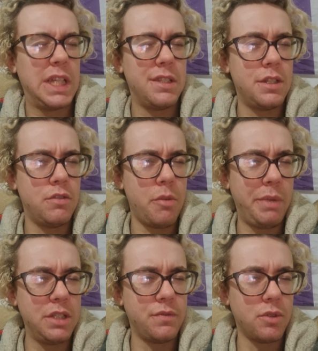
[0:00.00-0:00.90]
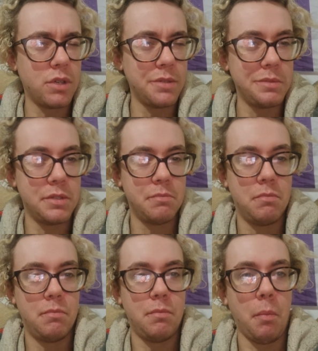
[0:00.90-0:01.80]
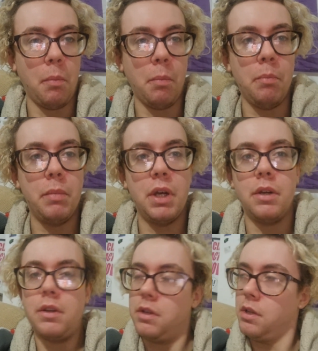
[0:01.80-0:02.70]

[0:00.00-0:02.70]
Still no plans for Christmas, but